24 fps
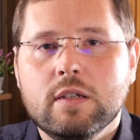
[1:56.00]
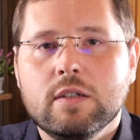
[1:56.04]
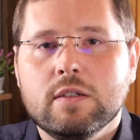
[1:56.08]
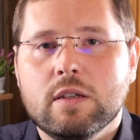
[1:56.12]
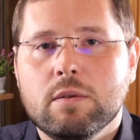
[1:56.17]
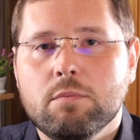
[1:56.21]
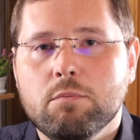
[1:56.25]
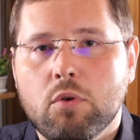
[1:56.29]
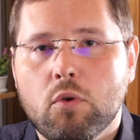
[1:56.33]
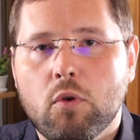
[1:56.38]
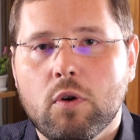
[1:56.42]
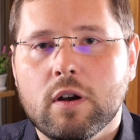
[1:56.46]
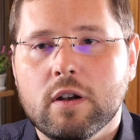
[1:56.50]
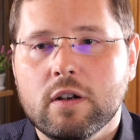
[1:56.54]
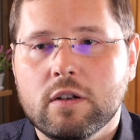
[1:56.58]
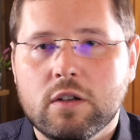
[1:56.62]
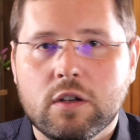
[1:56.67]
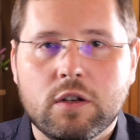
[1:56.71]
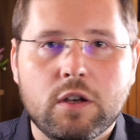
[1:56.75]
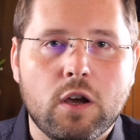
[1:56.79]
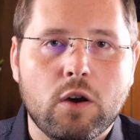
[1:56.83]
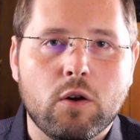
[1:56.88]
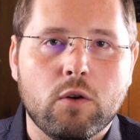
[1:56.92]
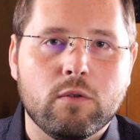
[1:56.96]
important to
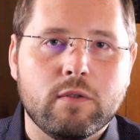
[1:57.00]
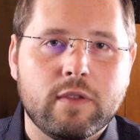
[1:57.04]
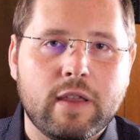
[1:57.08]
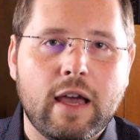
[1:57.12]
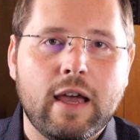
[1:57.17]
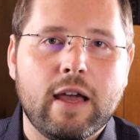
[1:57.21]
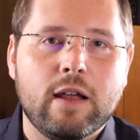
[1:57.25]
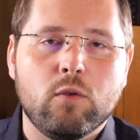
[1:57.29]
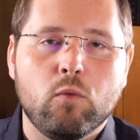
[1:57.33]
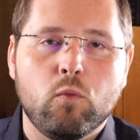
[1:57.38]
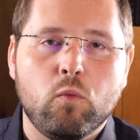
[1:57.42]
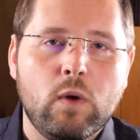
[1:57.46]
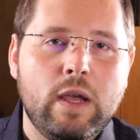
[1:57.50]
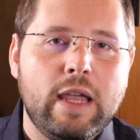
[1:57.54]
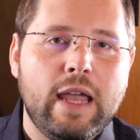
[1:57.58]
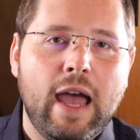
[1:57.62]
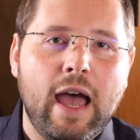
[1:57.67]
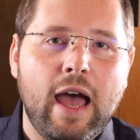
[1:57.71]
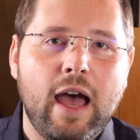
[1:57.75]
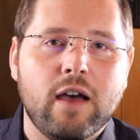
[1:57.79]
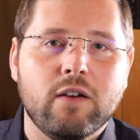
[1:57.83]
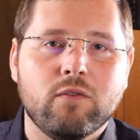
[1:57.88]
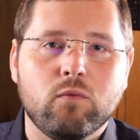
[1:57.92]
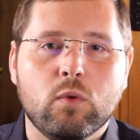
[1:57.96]
note that we
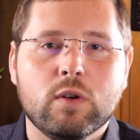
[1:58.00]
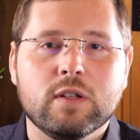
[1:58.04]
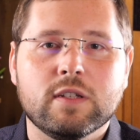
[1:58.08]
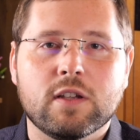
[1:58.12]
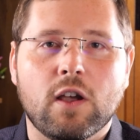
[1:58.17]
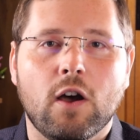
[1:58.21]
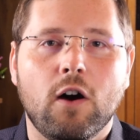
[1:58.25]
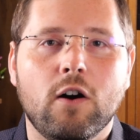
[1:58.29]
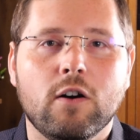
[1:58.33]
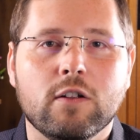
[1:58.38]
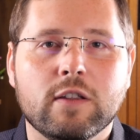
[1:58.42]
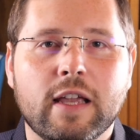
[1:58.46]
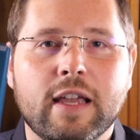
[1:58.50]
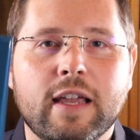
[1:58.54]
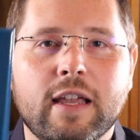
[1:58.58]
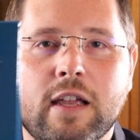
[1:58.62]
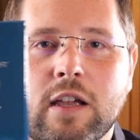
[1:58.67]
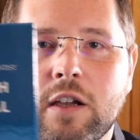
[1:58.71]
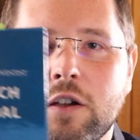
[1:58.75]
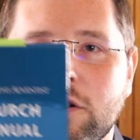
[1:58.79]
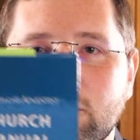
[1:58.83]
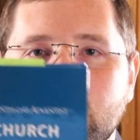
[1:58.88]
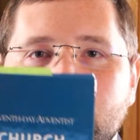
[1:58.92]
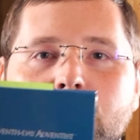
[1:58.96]
have what's called a
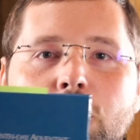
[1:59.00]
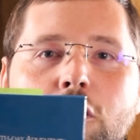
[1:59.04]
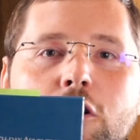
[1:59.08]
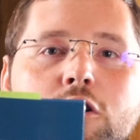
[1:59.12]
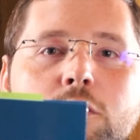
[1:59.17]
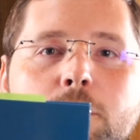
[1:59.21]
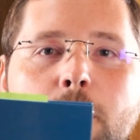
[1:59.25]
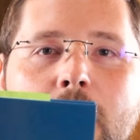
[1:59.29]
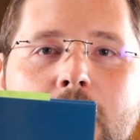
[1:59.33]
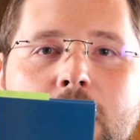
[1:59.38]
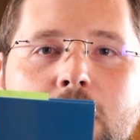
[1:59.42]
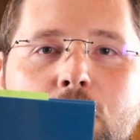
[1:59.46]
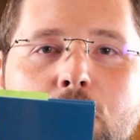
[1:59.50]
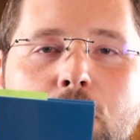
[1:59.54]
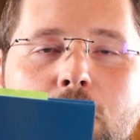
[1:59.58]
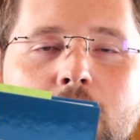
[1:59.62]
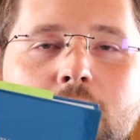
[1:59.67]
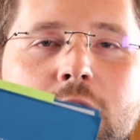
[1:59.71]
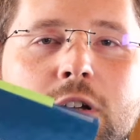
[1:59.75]
church manual.